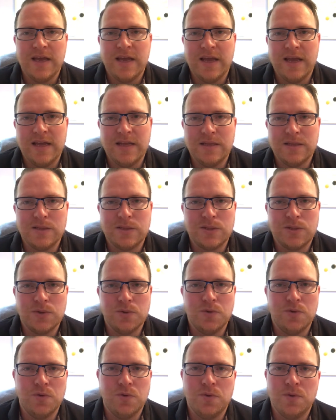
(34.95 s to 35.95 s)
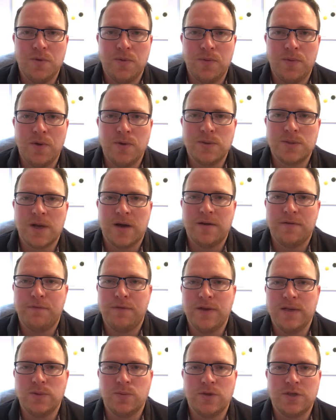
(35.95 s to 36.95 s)
into those kind of
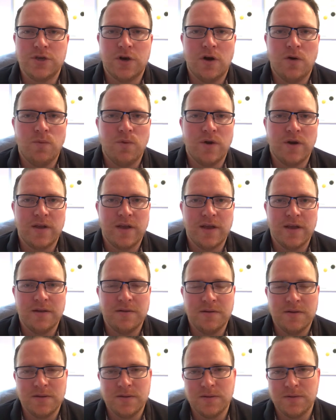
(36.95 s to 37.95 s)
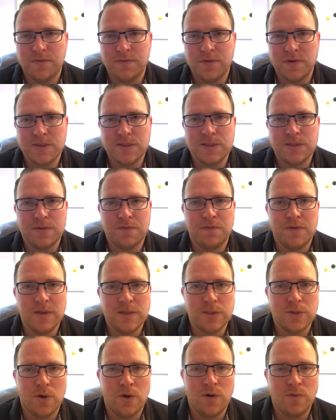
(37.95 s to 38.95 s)
things which are working versus the
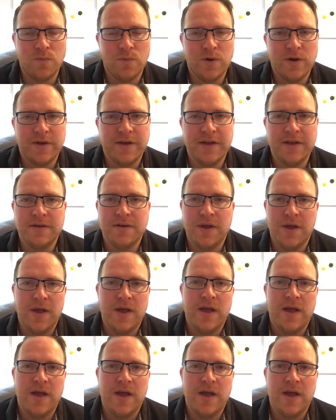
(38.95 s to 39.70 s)
things that aren't working,